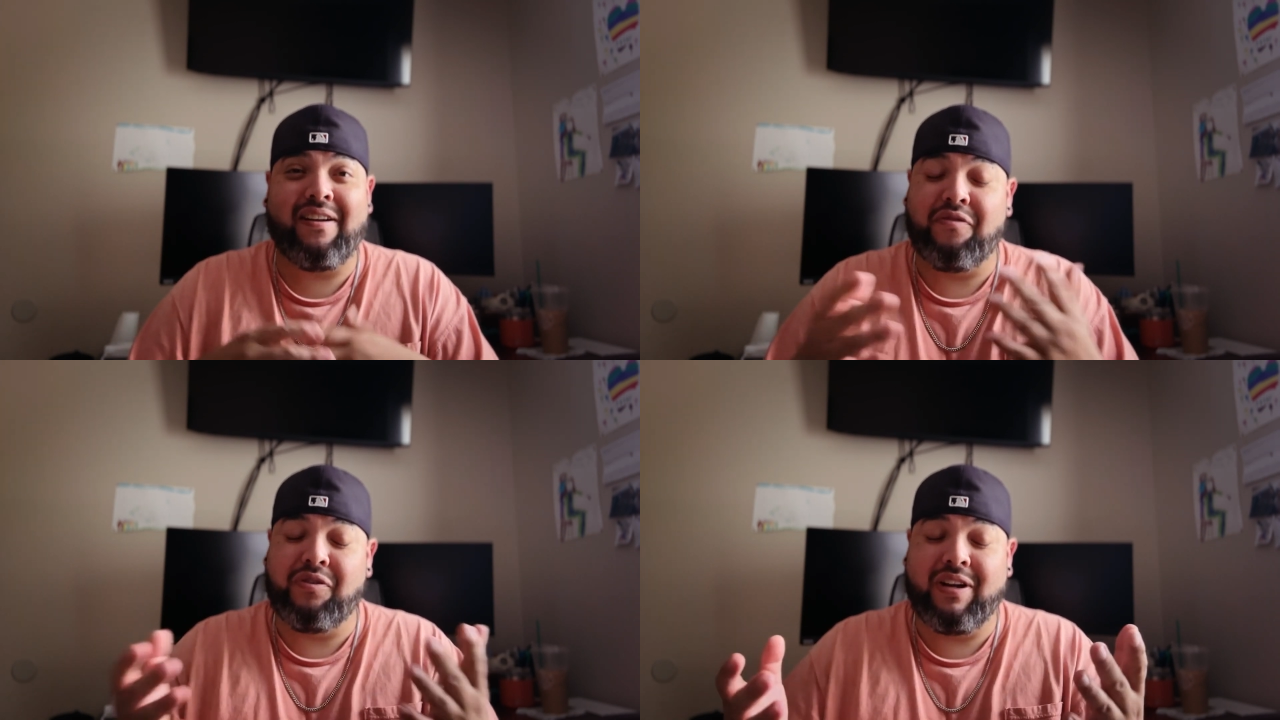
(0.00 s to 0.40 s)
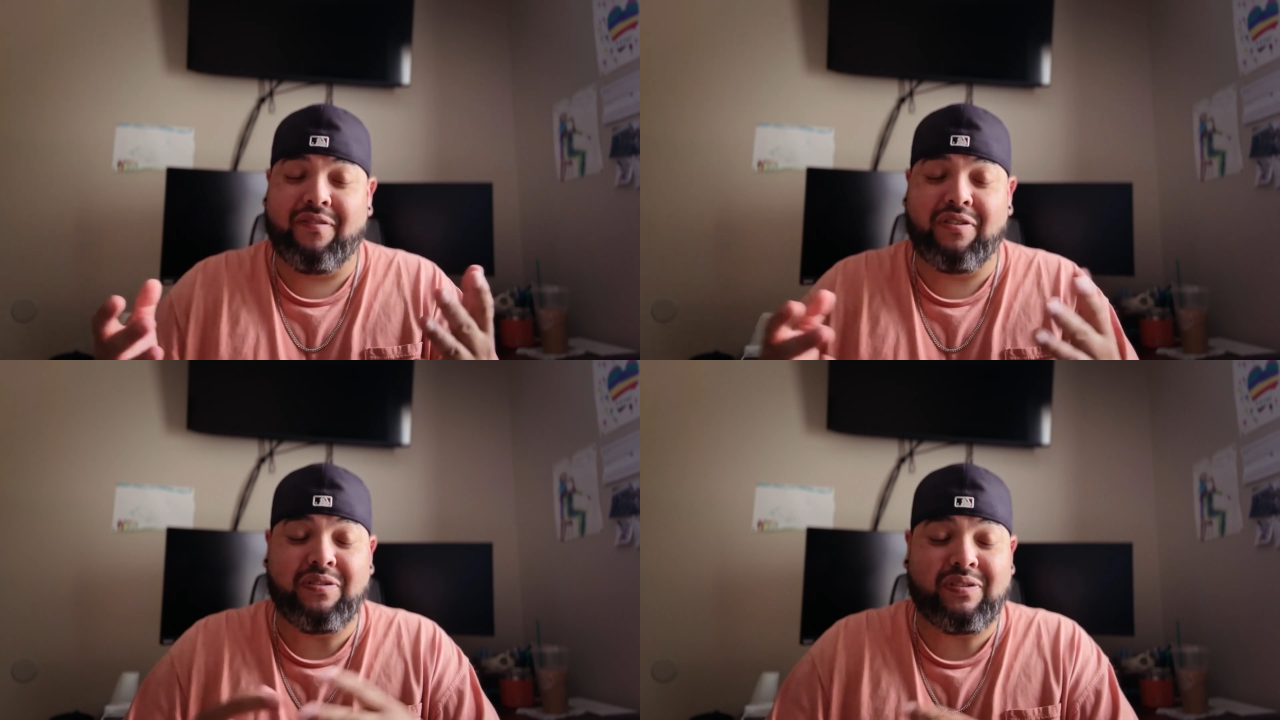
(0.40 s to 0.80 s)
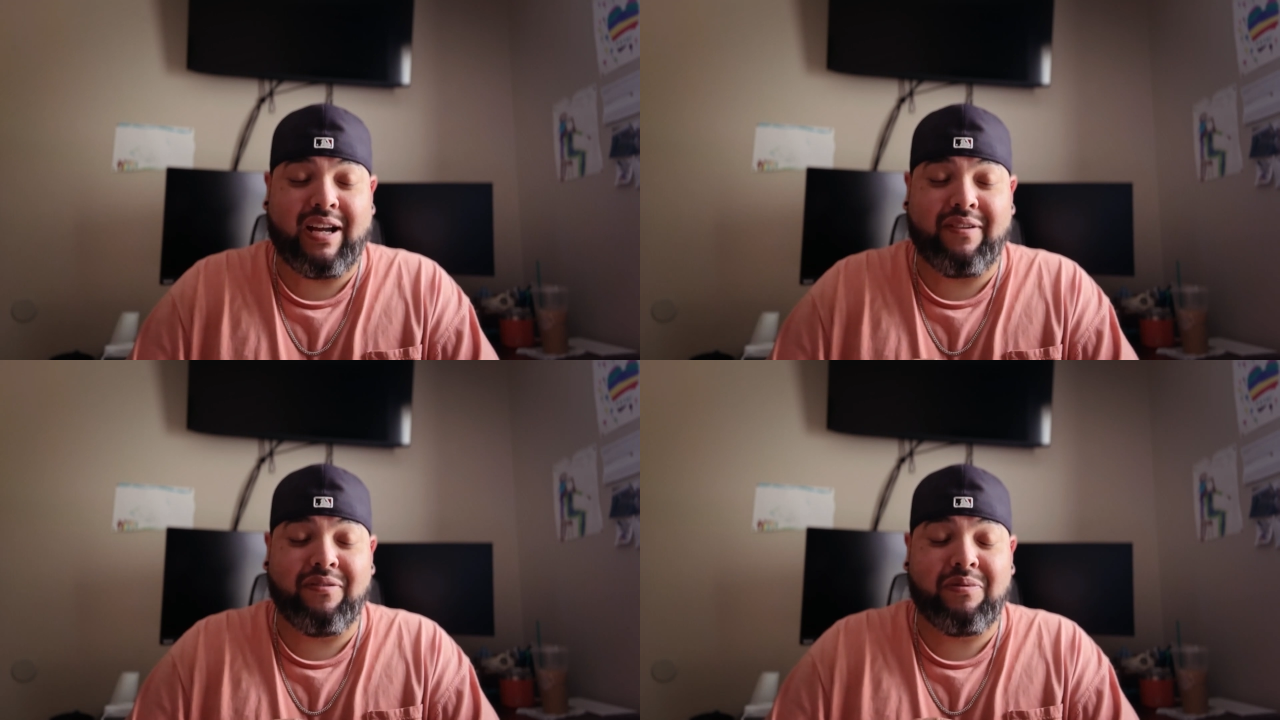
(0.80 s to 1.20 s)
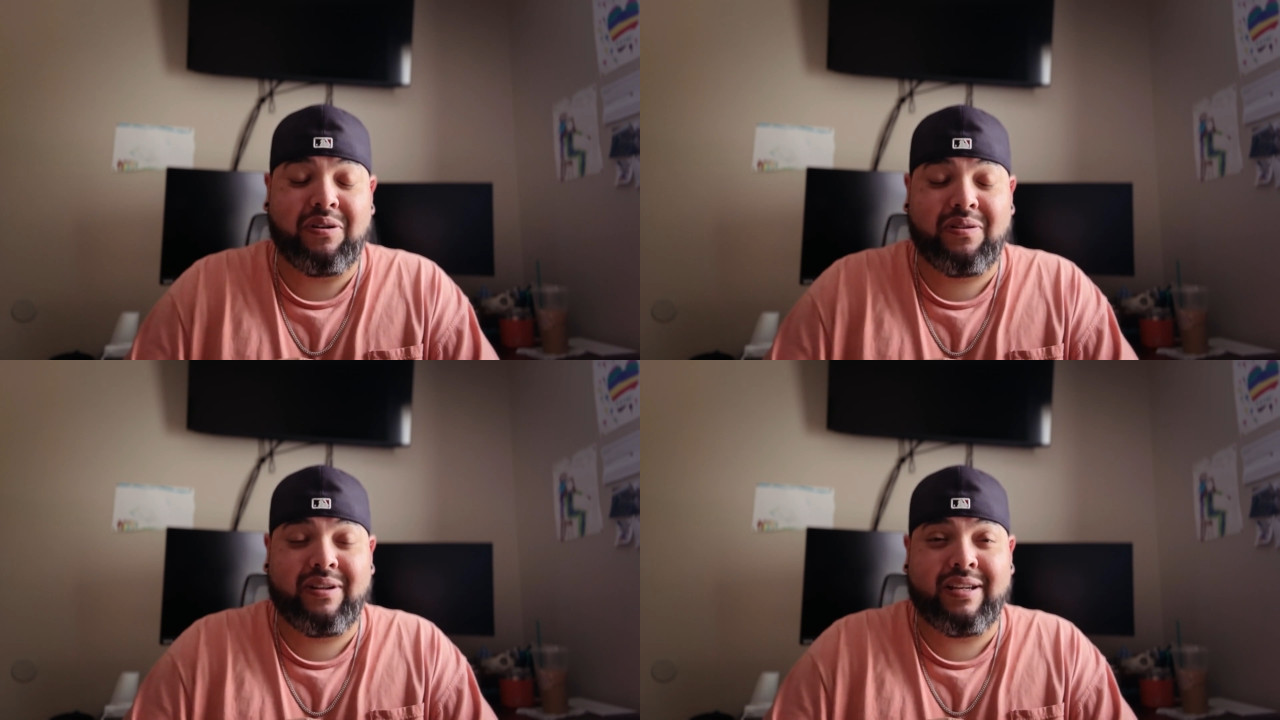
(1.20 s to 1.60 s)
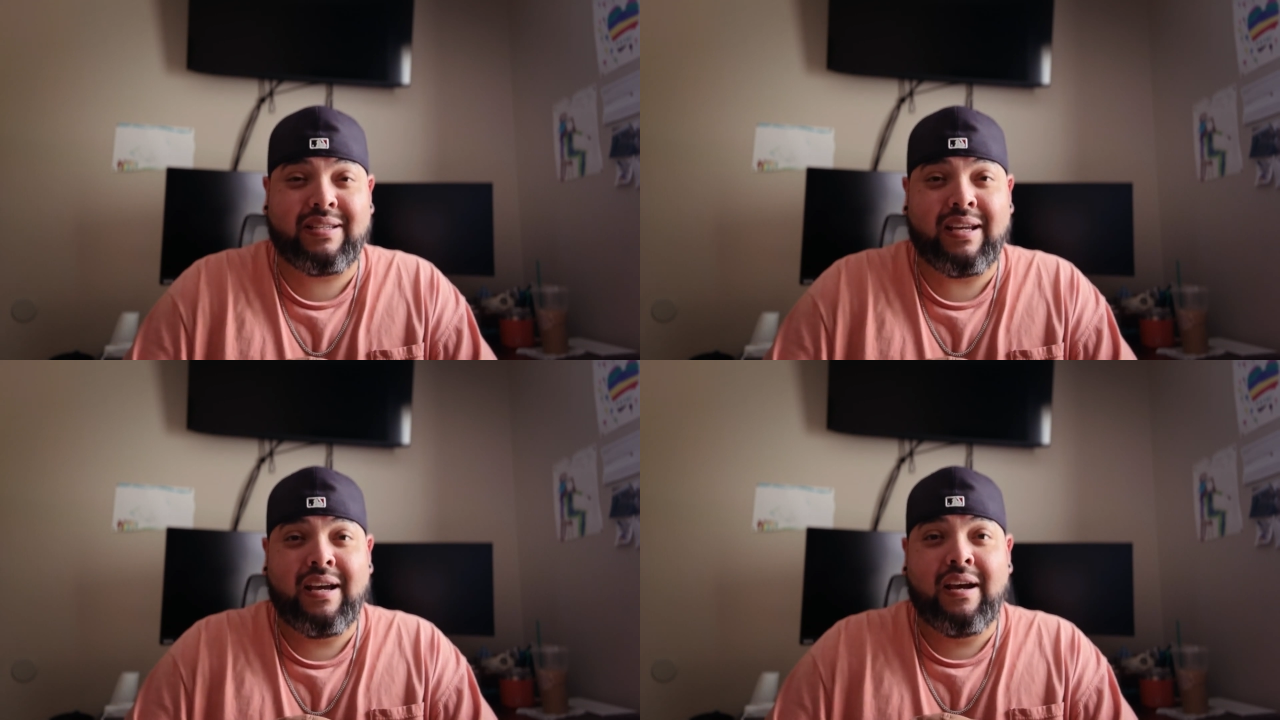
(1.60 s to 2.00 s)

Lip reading: I've only ever used Lightroom to do this,